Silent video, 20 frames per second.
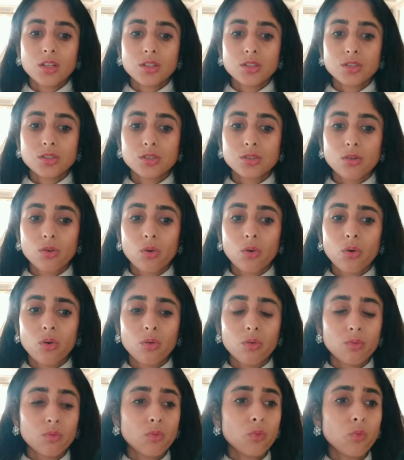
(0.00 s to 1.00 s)

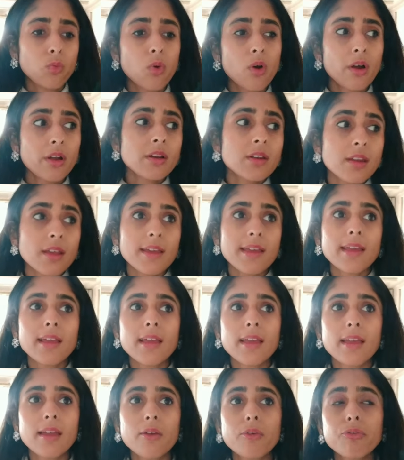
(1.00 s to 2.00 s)
So what
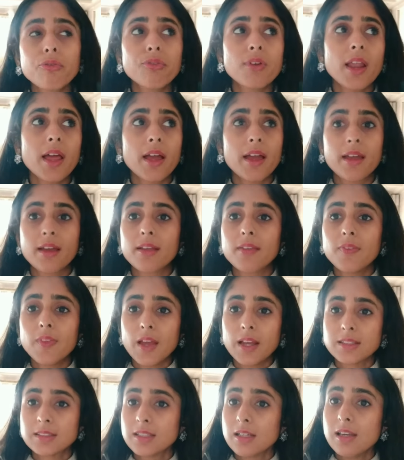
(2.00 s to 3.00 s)
if like
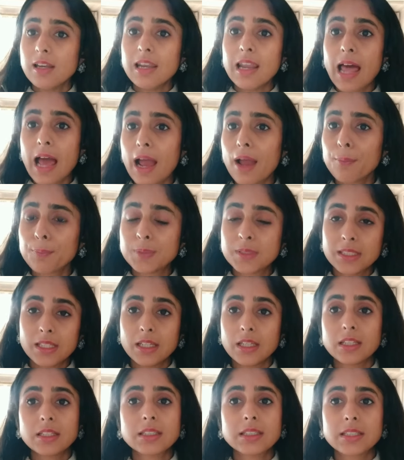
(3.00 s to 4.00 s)
there's a lapse
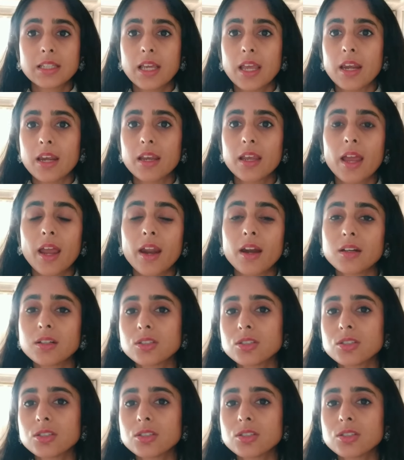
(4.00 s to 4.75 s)
in skincare?